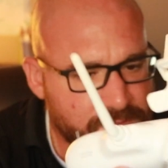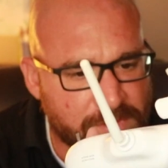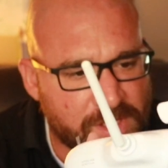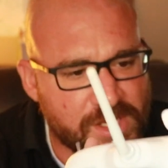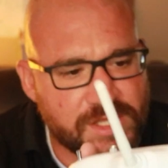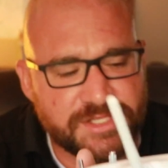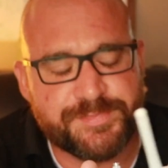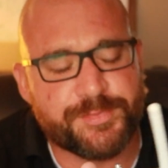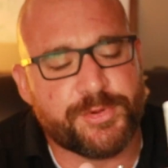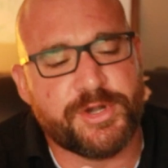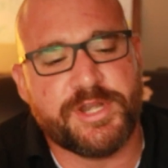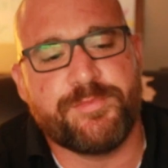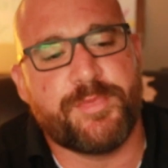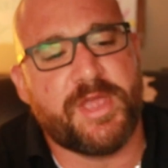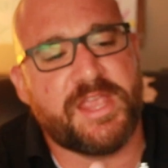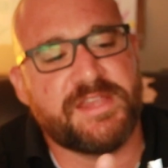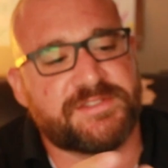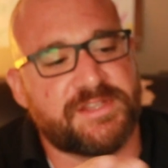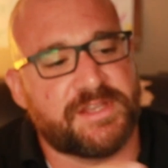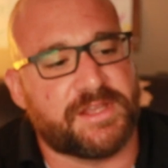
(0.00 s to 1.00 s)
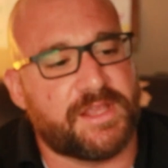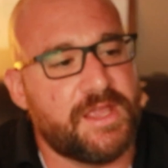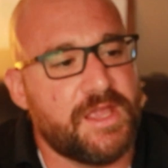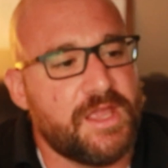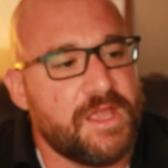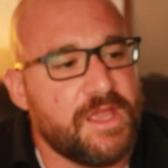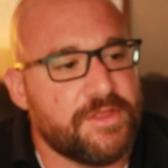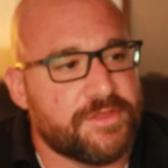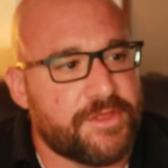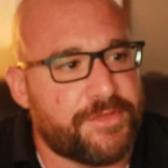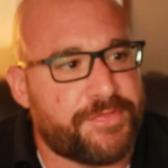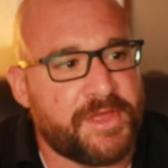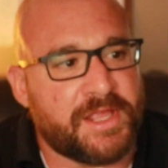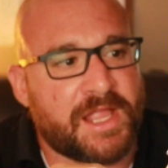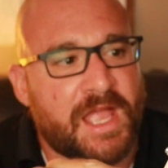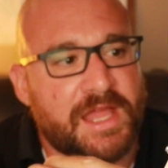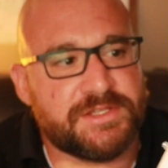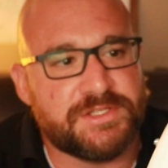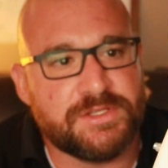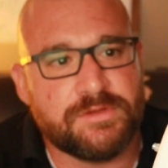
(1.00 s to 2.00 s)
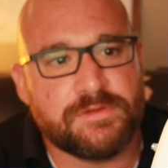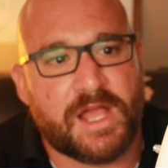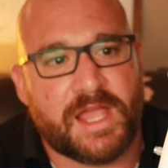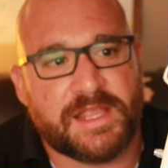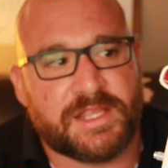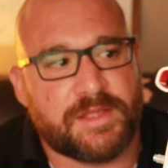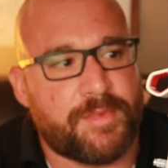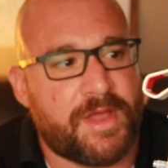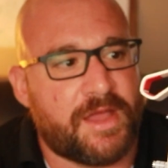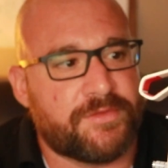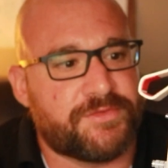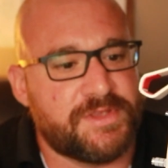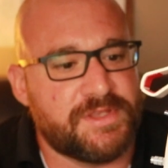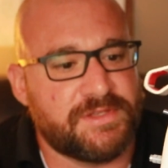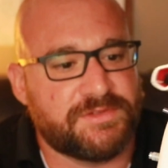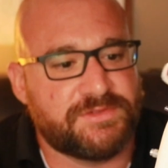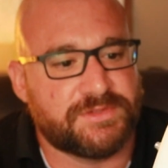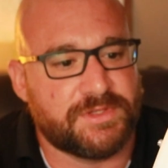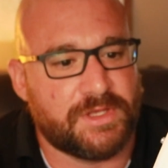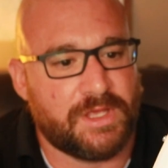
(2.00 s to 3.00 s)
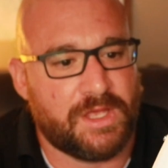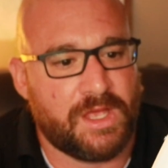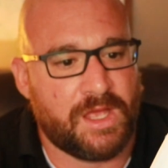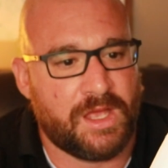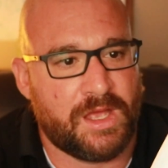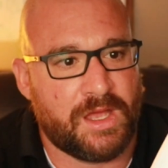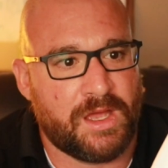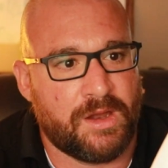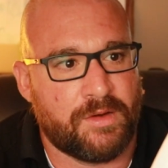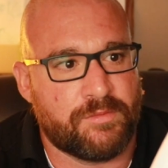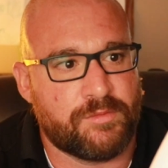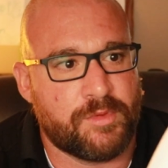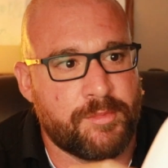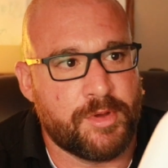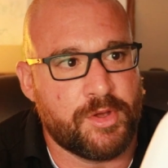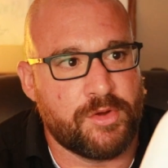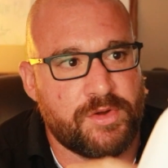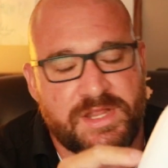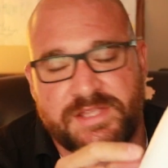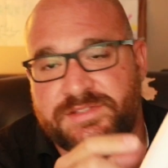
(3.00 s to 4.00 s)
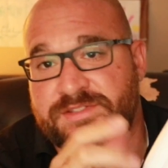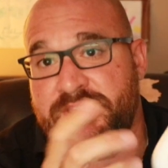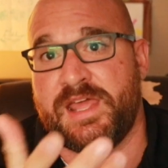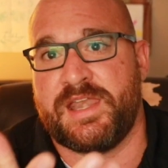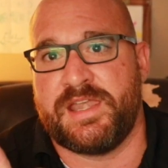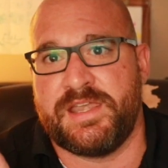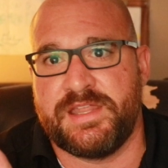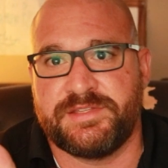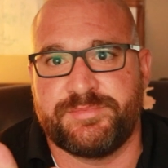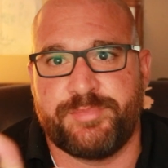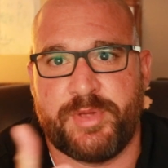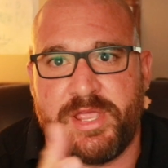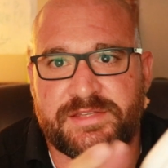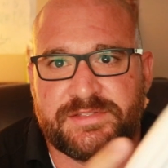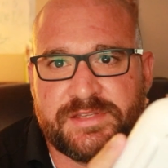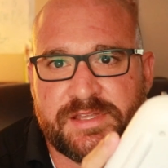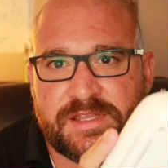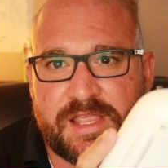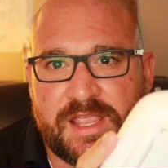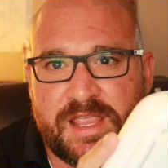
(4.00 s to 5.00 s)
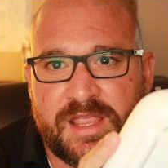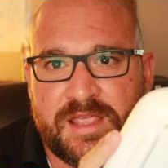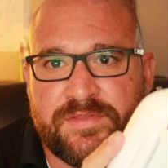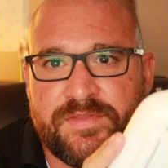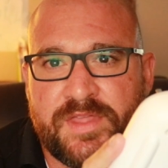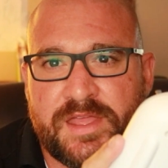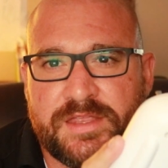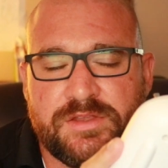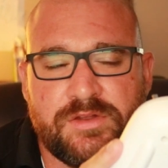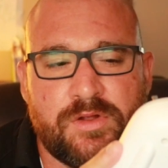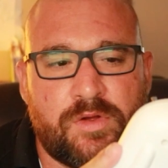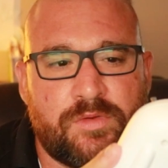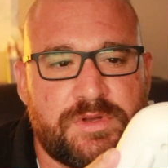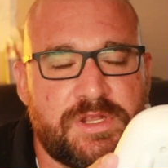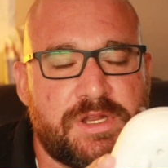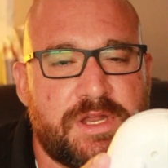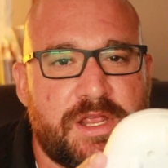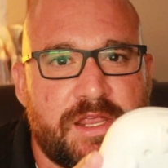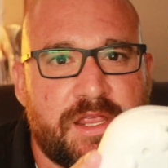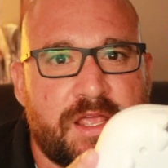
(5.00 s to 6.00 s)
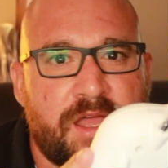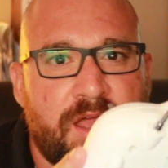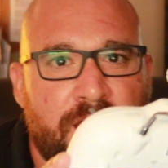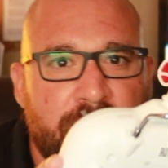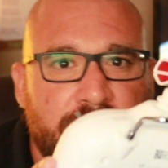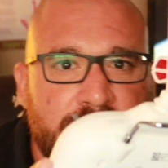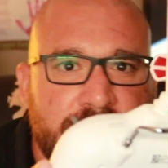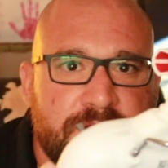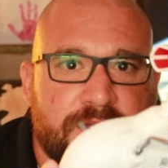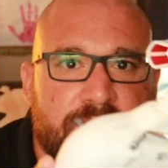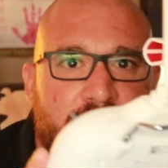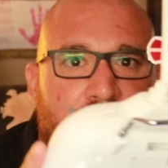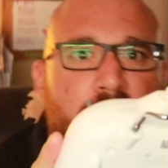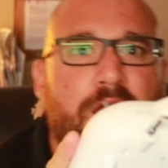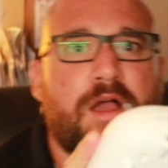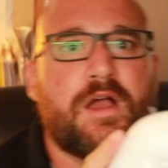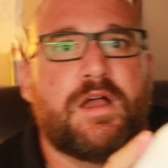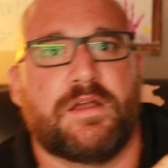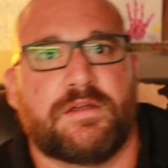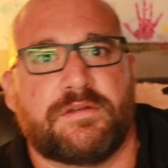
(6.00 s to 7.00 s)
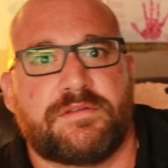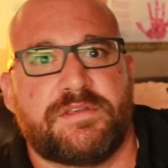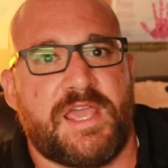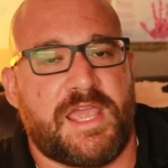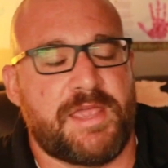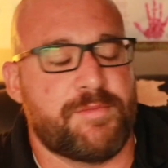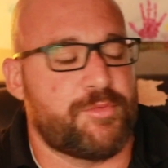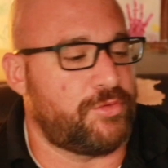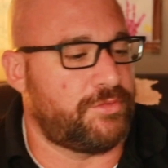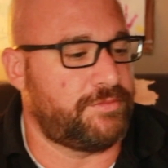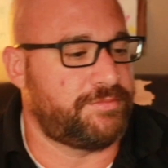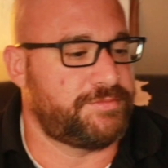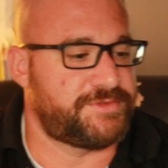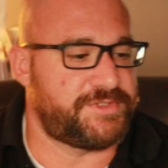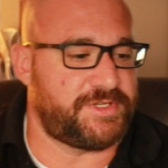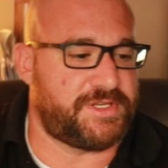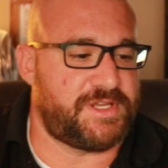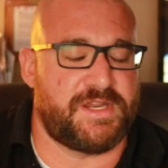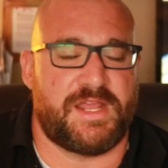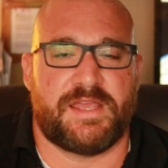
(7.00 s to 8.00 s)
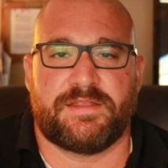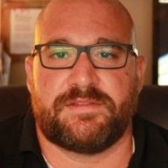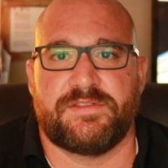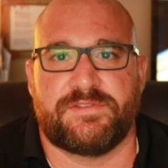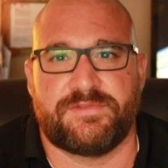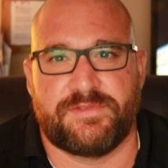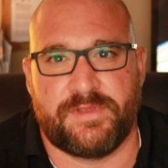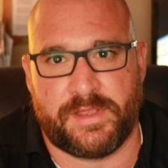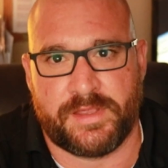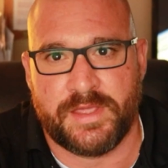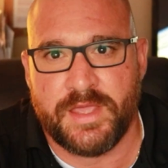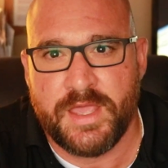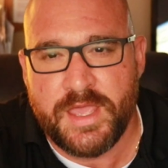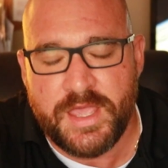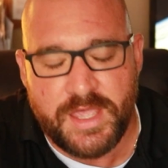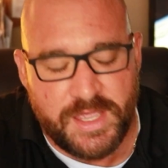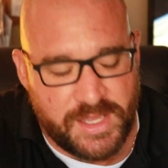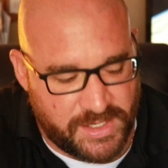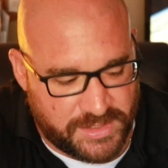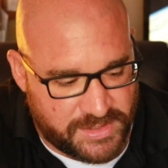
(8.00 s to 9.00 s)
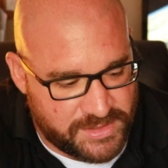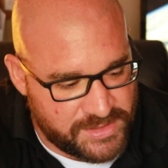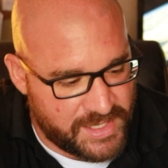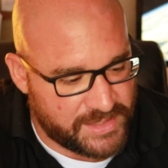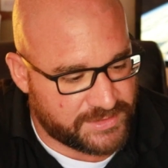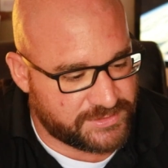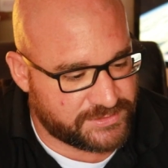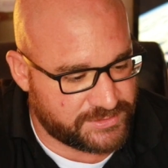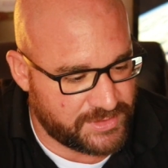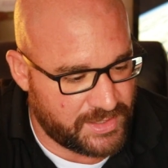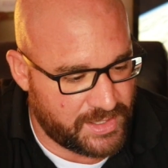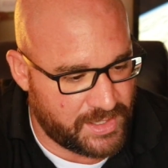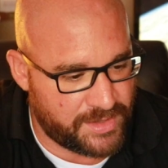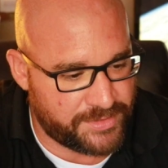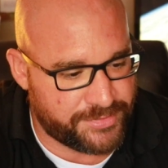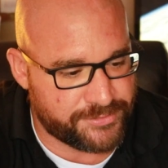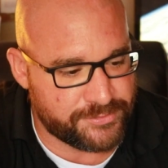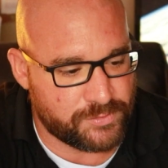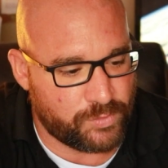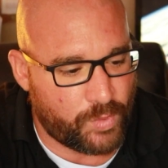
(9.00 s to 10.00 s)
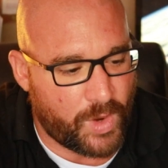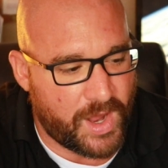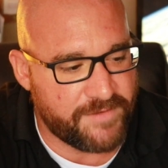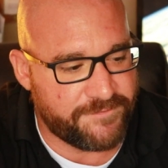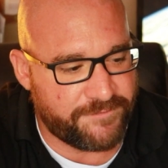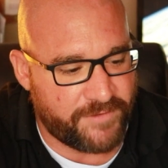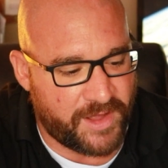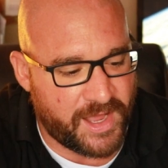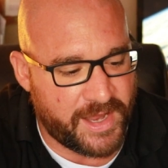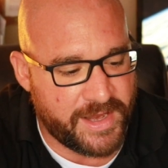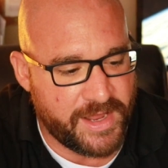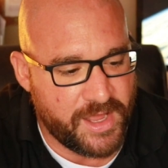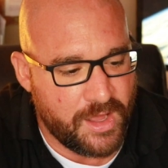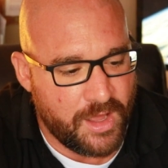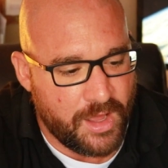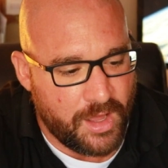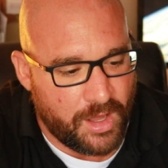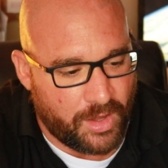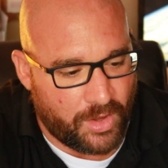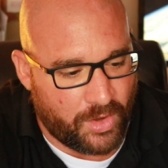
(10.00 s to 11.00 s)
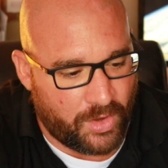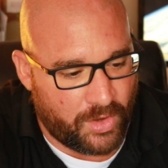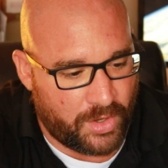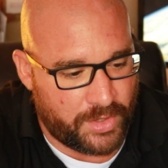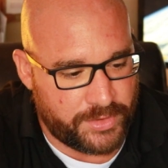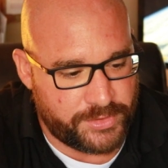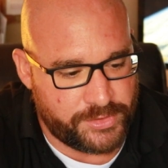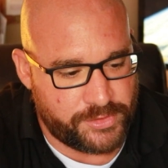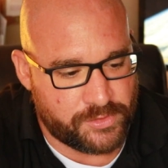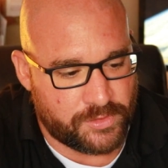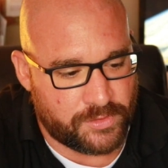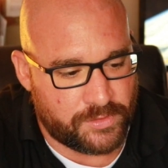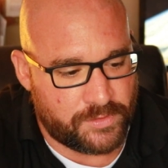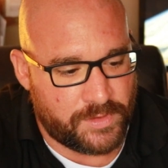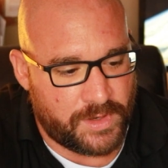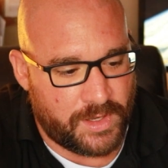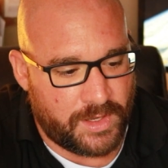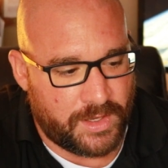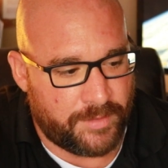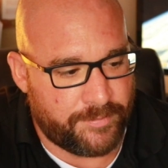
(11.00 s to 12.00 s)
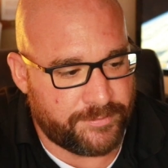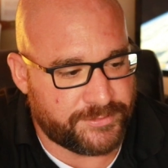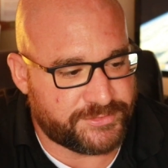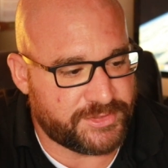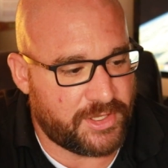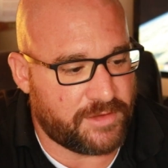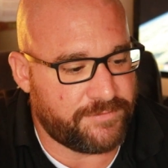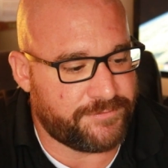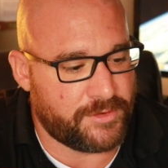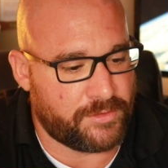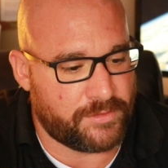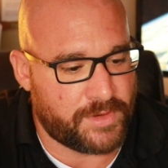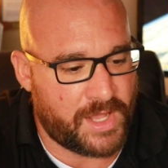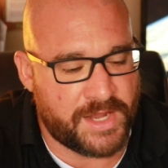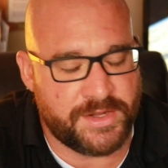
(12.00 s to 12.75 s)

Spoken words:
It's pretty basic. The thing I do like about this remote is that it is basic and that you don't need a cable to connect this thing. It connects through Wi-Fi on your cell phone.